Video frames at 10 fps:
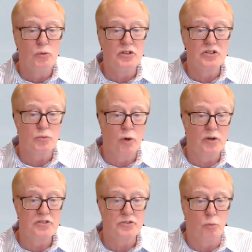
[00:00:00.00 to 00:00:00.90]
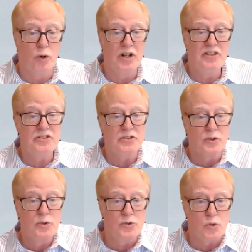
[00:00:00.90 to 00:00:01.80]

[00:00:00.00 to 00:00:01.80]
was words 1 through